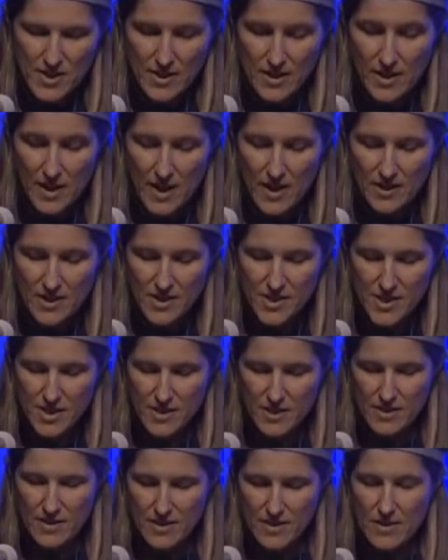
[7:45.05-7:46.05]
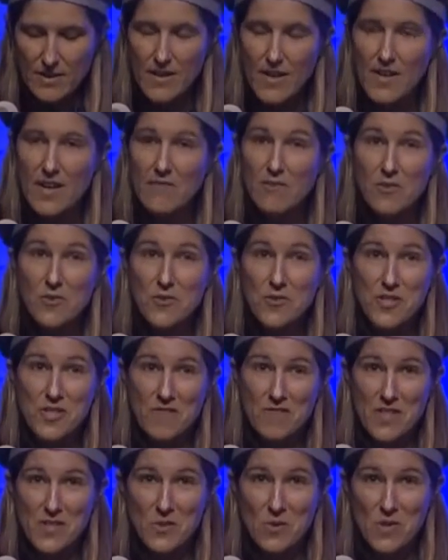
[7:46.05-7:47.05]
ecology and evolution of
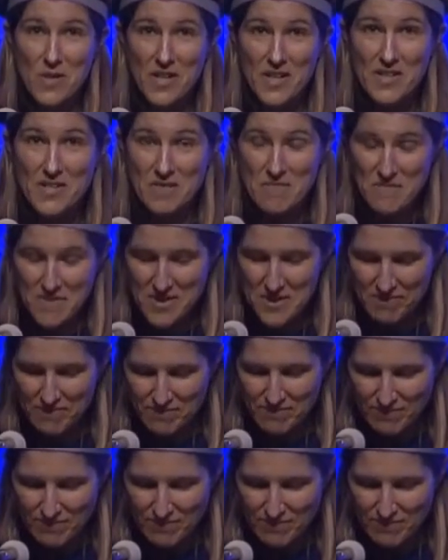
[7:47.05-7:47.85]
these organisms.